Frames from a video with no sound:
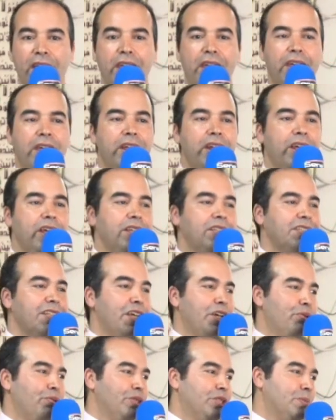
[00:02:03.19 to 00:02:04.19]
It is
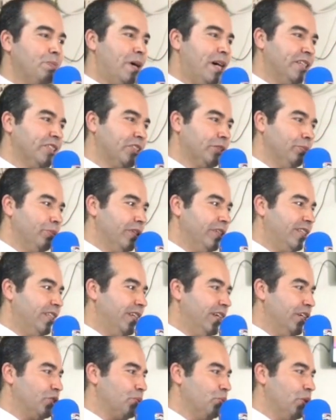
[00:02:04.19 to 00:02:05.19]
a
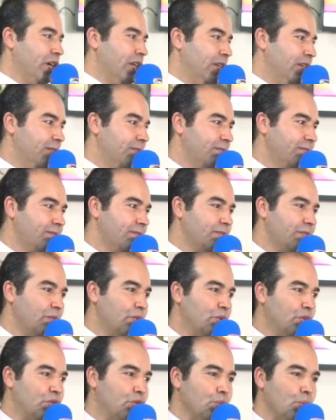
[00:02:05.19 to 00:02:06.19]
responsibility as well.
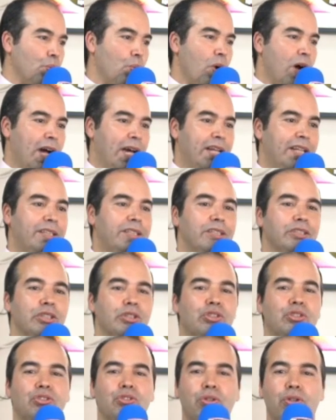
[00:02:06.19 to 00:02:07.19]
So while it is a
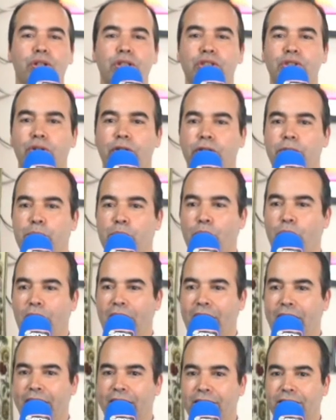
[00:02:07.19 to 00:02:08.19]
source of
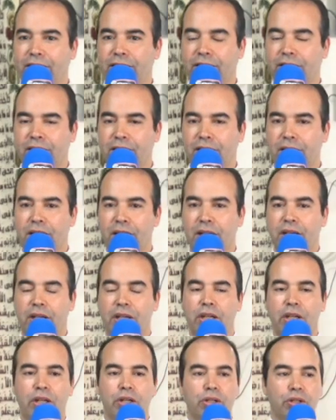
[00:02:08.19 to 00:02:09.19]
pride,
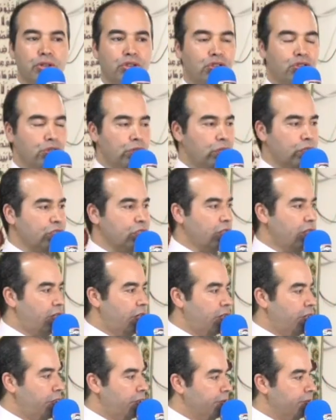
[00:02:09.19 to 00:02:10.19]
a source
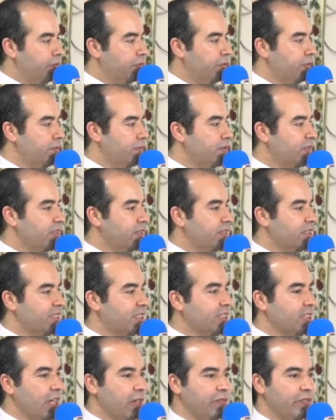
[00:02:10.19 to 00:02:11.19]
of
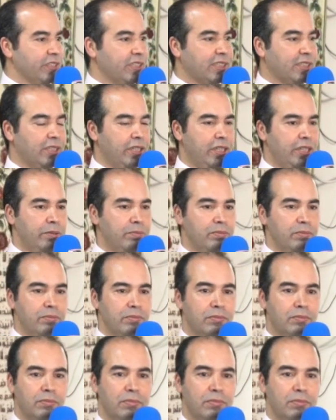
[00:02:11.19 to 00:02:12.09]
self-esteem